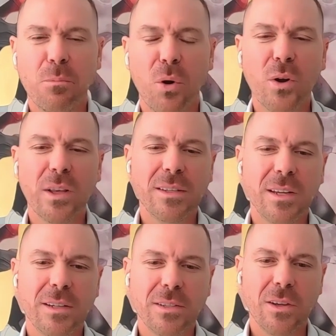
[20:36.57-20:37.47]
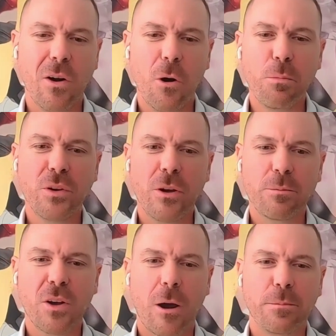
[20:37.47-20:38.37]
But what it did is it opened
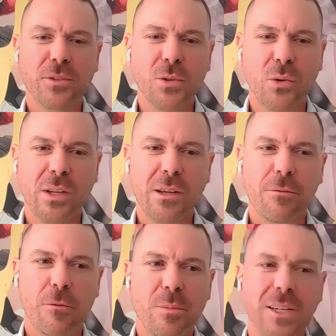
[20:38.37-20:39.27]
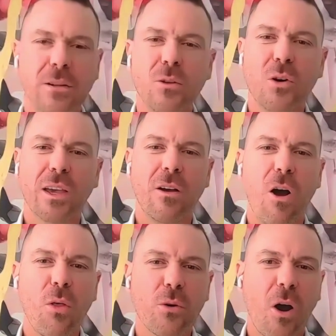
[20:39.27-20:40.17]
up the opportunity for me to look at
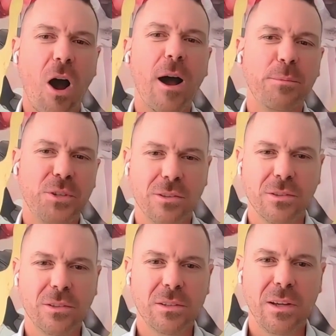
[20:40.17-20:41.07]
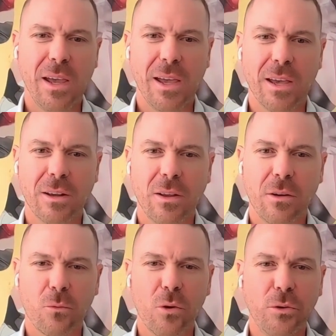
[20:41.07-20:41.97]
other options and
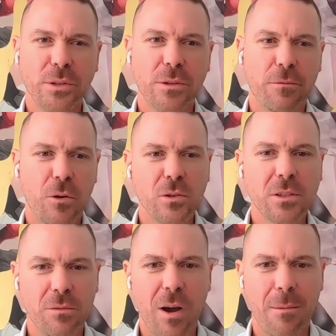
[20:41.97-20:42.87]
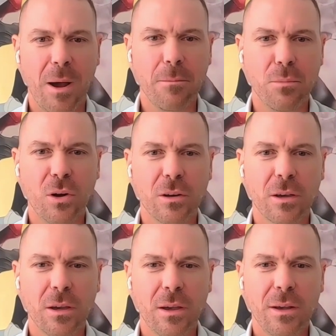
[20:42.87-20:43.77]
really diversify my book.
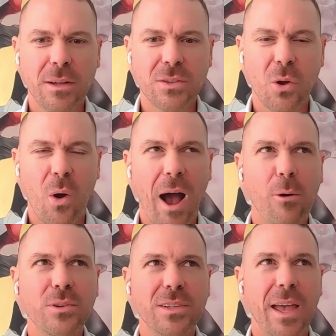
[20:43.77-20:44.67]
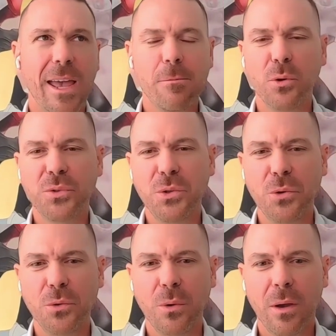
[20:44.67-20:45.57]
So I was able
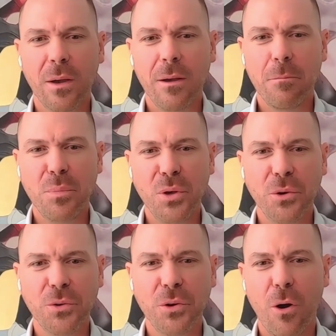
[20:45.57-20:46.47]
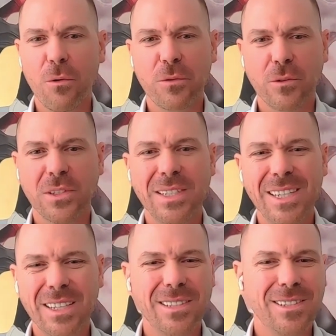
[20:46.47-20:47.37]
to build over
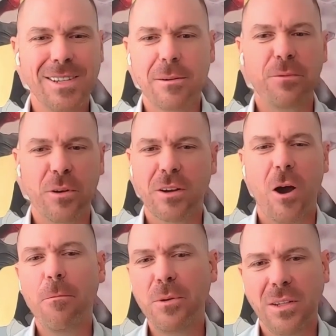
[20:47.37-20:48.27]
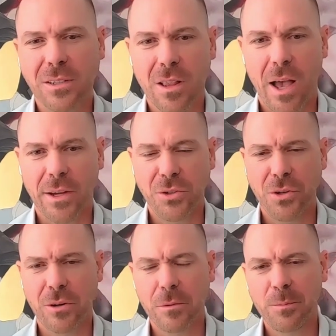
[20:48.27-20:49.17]
6 different companies last
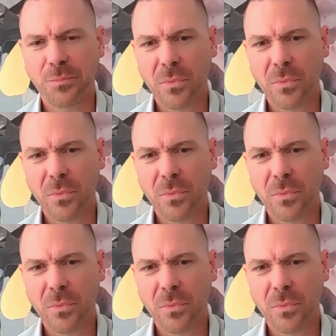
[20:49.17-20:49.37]
year